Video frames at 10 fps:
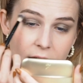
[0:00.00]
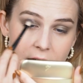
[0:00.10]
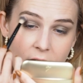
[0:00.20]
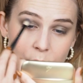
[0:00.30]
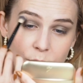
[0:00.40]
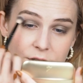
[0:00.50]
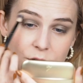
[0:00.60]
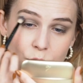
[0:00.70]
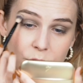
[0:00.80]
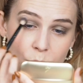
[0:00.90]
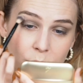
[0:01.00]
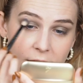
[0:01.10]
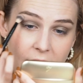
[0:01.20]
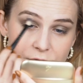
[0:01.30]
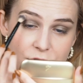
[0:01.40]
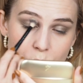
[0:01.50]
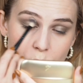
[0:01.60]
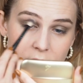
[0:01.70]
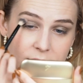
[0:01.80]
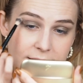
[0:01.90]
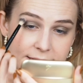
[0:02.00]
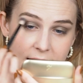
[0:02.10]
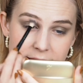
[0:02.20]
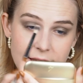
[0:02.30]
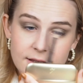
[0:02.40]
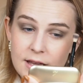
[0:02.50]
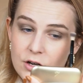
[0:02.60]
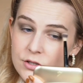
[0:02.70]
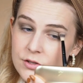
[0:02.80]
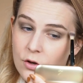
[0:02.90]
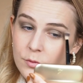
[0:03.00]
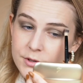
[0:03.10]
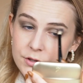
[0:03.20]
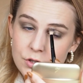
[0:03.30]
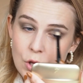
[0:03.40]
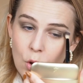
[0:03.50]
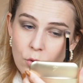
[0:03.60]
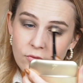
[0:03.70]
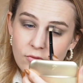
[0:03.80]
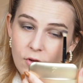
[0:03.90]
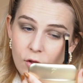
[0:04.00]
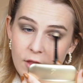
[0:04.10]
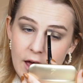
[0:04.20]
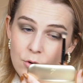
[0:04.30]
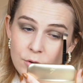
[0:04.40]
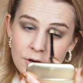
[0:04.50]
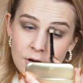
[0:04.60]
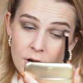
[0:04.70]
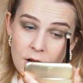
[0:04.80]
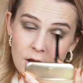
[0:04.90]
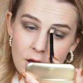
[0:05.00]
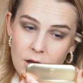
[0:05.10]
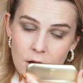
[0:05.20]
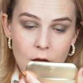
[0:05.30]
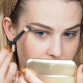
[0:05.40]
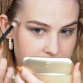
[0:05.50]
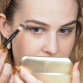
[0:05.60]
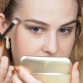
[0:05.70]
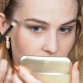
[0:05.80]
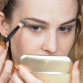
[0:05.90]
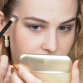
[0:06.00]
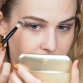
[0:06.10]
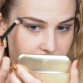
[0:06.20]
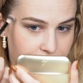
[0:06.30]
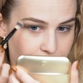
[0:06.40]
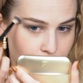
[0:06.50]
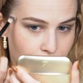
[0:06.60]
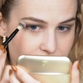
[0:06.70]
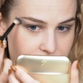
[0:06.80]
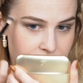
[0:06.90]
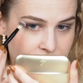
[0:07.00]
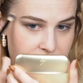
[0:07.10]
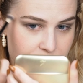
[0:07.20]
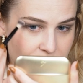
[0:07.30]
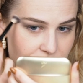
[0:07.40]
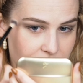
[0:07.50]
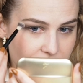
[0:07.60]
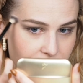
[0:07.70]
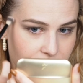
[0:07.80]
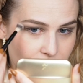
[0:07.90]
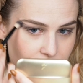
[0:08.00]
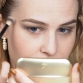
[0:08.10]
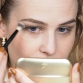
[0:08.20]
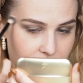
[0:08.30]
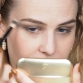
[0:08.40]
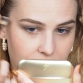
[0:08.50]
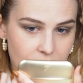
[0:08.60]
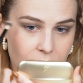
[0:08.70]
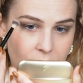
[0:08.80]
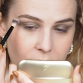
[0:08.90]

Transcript: I would agree with everyone that says that there's almost no fall down, and that's also very important, especially if you're doing,